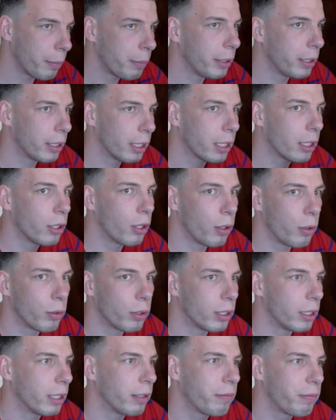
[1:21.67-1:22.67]
I mean, like a lot
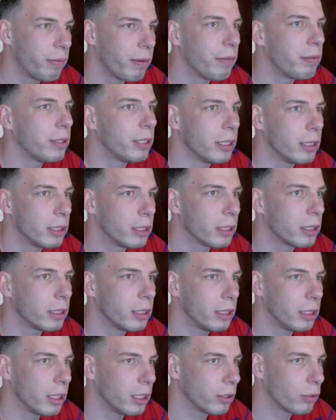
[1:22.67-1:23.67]
older, like 15,
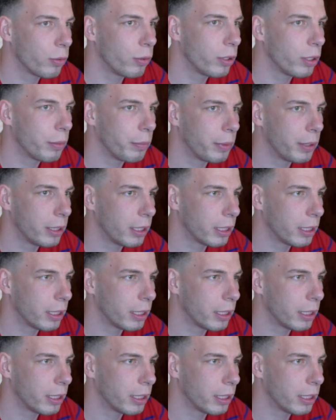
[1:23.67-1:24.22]
16 years older than me.